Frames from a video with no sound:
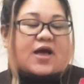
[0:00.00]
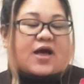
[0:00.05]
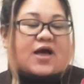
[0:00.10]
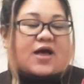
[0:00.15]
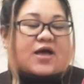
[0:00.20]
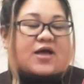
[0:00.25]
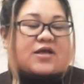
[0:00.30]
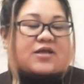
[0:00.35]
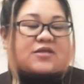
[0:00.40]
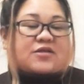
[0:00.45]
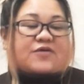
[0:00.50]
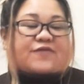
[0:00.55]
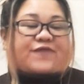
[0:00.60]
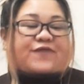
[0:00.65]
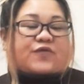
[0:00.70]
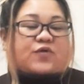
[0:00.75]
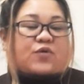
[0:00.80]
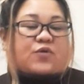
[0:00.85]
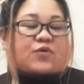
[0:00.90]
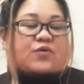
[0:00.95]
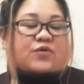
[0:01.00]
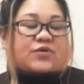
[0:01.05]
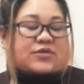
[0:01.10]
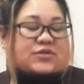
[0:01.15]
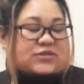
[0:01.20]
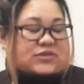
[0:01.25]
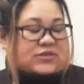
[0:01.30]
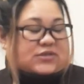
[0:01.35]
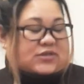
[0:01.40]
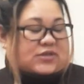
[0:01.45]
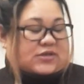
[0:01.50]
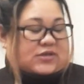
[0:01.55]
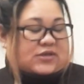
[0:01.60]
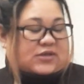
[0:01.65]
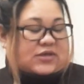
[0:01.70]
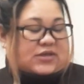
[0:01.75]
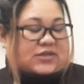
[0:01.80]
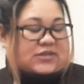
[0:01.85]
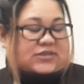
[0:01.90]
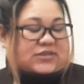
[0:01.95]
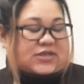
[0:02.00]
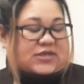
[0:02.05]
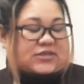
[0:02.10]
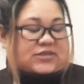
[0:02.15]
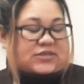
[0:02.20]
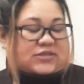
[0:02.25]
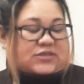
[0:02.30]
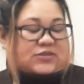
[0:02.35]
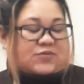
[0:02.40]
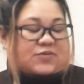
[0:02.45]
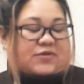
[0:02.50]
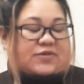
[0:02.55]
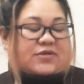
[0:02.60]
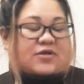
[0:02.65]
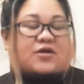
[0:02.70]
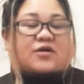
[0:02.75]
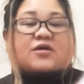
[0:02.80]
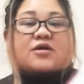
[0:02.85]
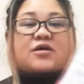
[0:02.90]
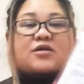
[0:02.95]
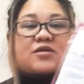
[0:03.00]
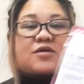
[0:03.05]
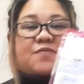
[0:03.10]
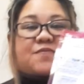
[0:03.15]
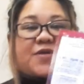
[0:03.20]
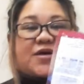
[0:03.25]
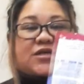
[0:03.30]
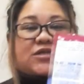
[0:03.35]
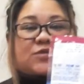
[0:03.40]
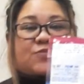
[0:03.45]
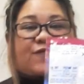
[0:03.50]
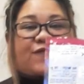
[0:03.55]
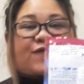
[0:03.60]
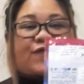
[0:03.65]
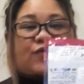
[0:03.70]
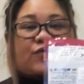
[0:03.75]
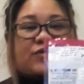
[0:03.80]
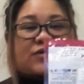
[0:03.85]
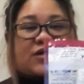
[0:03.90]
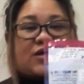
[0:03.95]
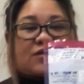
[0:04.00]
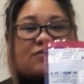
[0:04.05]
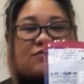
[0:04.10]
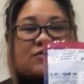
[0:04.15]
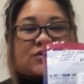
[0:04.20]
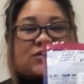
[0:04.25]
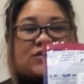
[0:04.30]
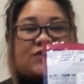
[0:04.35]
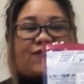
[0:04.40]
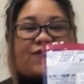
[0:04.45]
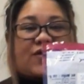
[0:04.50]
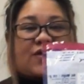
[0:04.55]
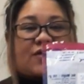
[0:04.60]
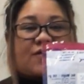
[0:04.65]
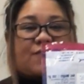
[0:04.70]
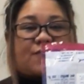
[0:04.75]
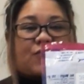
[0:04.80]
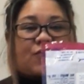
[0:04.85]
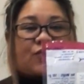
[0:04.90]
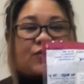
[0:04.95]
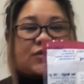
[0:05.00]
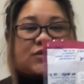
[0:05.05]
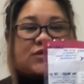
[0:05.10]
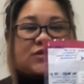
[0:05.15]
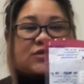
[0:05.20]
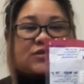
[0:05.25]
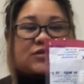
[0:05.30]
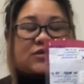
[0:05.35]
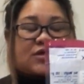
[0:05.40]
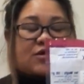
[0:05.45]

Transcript: And of course, it says as well there, the best before date, which is very important.